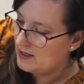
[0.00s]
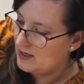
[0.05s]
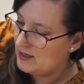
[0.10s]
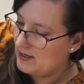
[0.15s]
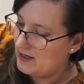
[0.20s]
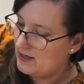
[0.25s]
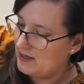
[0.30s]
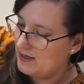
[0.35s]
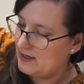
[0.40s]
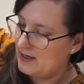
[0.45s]

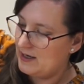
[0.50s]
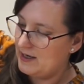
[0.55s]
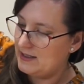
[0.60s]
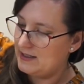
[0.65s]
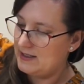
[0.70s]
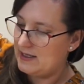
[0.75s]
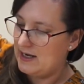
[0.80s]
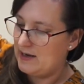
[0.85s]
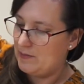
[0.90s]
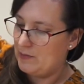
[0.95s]
and then I
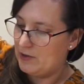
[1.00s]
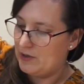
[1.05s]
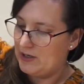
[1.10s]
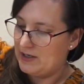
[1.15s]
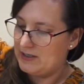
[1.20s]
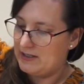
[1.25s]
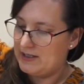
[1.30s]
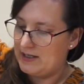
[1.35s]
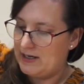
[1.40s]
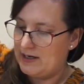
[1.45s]
tapered
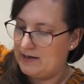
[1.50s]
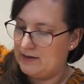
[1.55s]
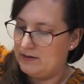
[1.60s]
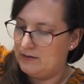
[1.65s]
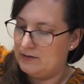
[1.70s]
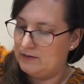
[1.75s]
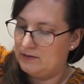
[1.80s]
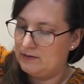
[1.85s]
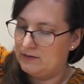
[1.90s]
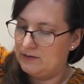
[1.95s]
it
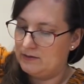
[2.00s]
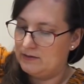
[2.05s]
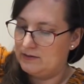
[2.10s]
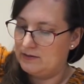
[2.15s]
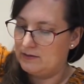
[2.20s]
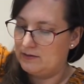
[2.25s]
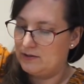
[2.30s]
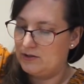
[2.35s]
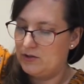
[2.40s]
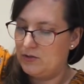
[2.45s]
down
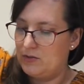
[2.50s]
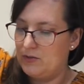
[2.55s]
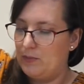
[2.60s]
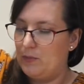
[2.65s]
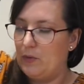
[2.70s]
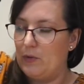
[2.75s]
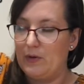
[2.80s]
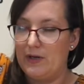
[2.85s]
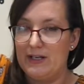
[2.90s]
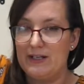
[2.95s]
to a
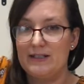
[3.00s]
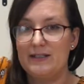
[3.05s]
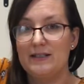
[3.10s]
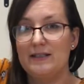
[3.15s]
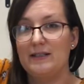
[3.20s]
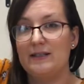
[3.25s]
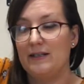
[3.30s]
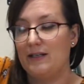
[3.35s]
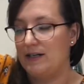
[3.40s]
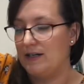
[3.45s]

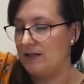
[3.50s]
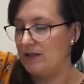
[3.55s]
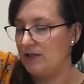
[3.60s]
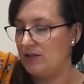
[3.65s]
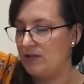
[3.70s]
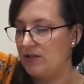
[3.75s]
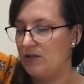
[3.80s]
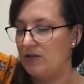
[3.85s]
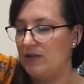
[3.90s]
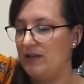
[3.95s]
point here
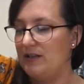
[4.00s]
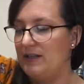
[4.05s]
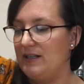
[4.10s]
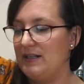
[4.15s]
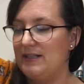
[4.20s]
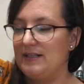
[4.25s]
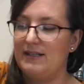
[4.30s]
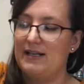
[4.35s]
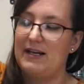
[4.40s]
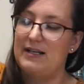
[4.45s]
so that
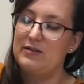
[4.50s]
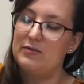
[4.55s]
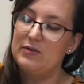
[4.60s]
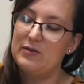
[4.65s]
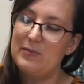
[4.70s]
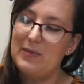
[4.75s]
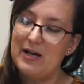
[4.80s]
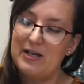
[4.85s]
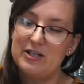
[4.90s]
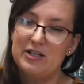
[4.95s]
these sides would
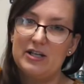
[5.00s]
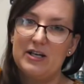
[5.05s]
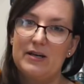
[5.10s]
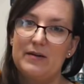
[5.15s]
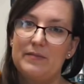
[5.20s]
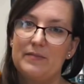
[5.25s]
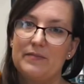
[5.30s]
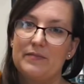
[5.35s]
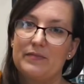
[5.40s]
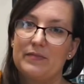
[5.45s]
match
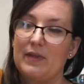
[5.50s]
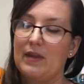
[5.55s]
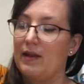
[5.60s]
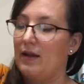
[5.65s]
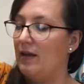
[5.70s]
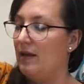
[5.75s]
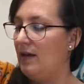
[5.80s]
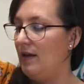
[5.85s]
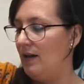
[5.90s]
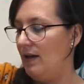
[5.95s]
up,
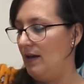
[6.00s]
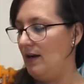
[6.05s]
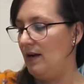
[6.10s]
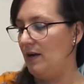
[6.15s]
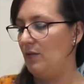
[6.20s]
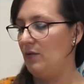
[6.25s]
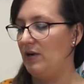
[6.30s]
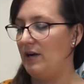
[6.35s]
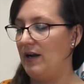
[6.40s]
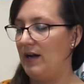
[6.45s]
and I
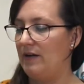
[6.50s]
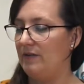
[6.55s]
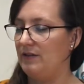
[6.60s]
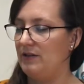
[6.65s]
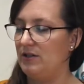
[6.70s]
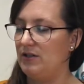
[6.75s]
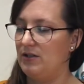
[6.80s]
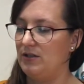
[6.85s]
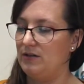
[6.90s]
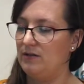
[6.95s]
wouldn't have
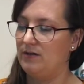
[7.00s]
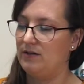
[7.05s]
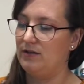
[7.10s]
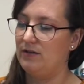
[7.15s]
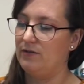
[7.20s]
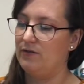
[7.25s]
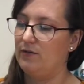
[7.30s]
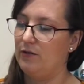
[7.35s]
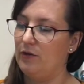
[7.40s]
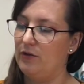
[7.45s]

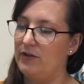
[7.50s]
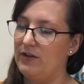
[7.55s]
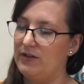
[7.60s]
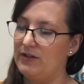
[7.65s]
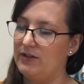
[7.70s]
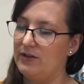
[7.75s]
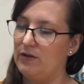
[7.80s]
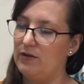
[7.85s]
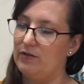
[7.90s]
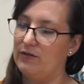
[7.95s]
to fold
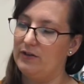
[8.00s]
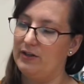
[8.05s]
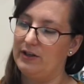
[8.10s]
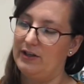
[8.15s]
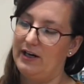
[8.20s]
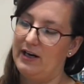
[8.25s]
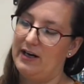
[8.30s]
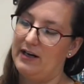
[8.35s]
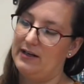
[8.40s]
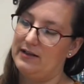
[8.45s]
this over
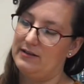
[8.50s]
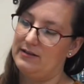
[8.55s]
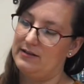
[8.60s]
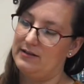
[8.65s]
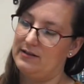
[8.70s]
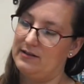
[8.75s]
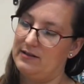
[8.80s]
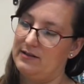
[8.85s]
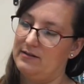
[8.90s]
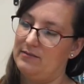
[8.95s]
and
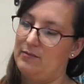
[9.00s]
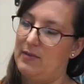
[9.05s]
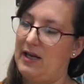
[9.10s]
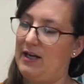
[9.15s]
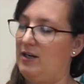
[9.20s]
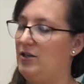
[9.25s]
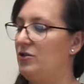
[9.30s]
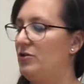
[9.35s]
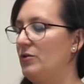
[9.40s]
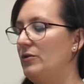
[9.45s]

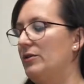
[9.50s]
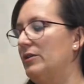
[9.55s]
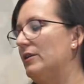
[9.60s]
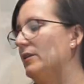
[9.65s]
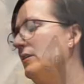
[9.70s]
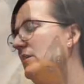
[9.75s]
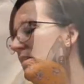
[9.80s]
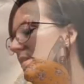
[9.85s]
make it shorter.